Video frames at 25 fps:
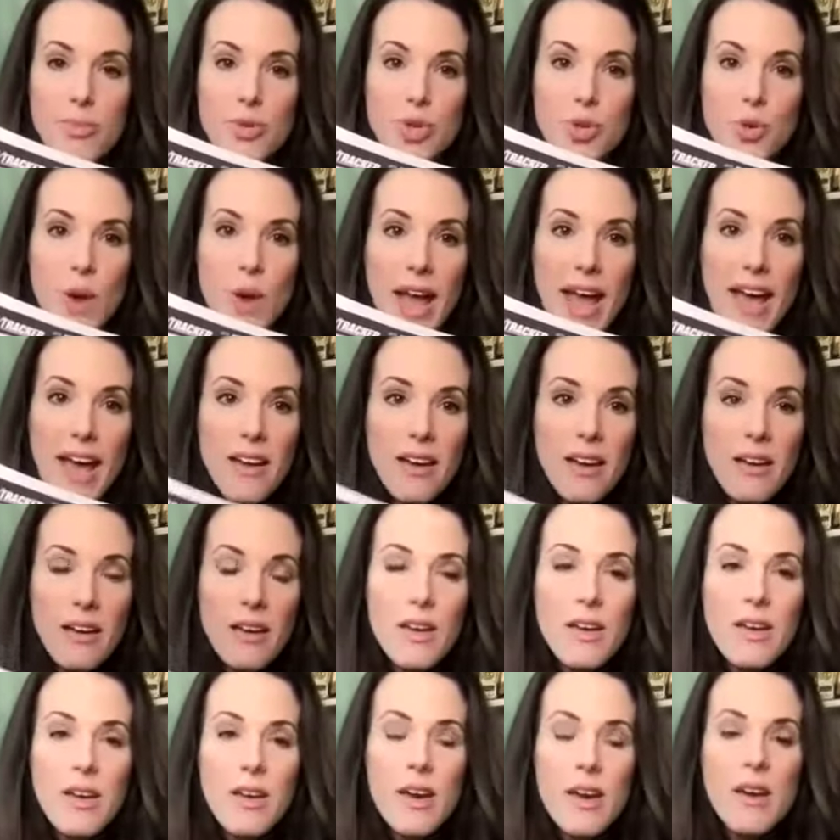track
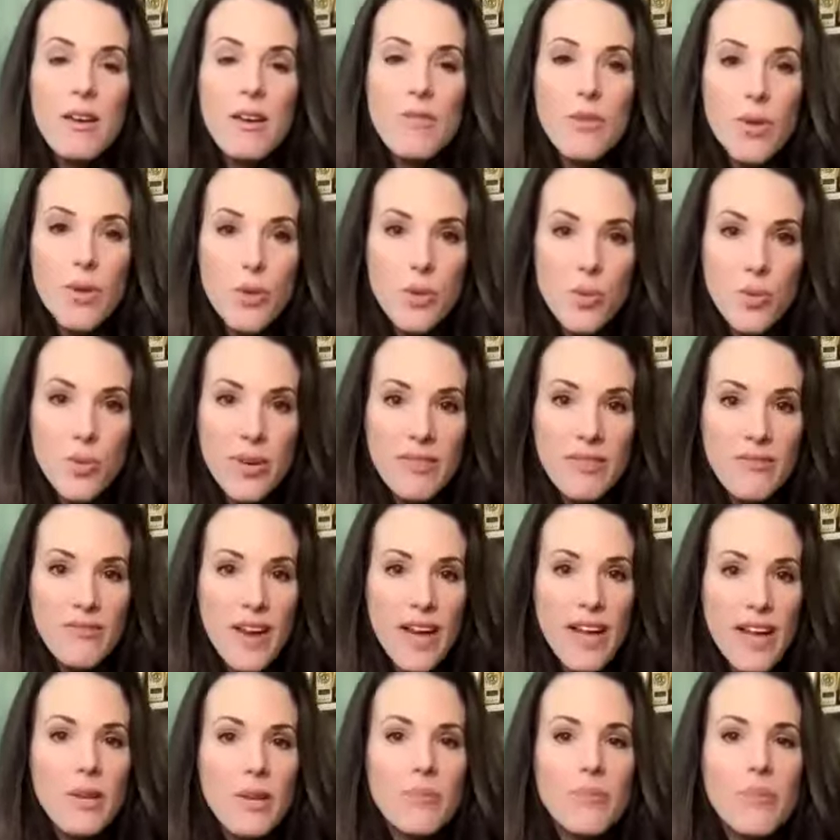of who to
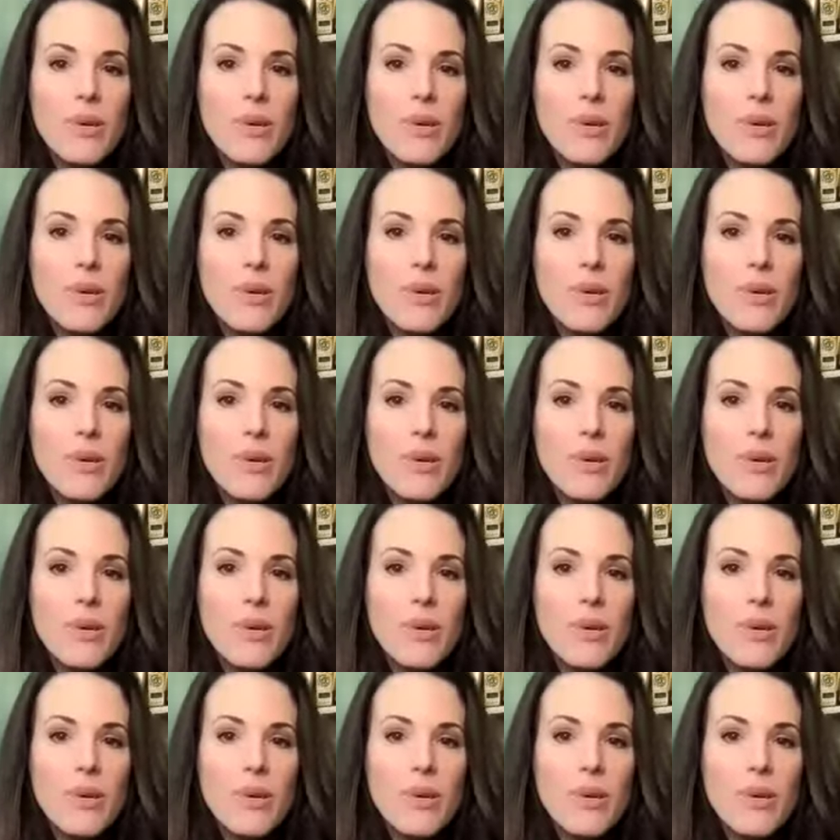invite.